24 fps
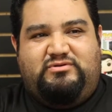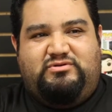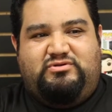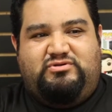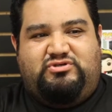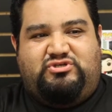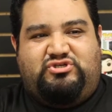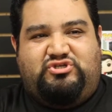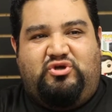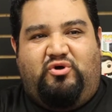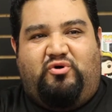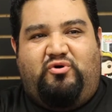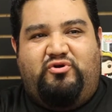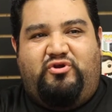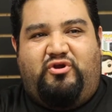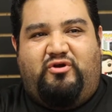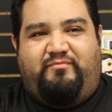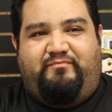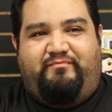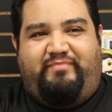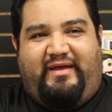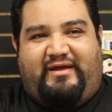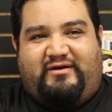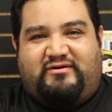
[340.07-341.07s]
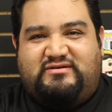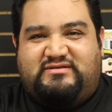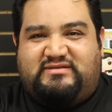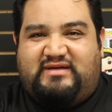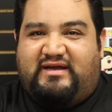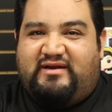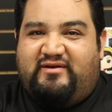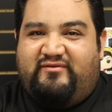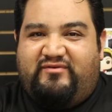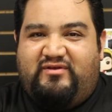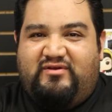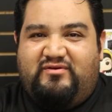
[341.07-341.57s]
show your better
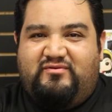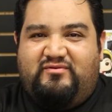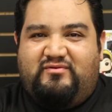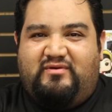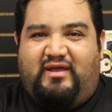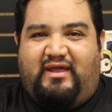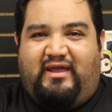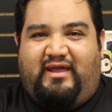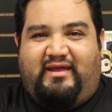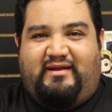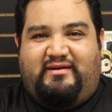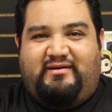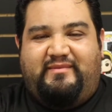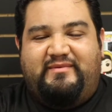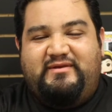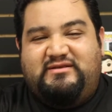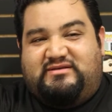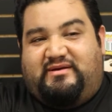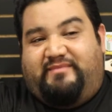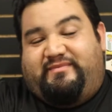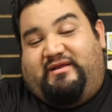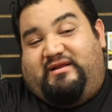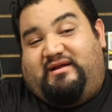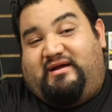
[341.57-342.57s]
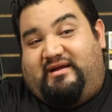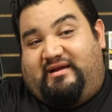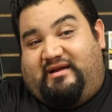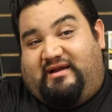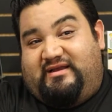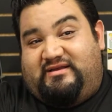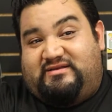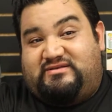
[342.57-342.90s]
side of you. And I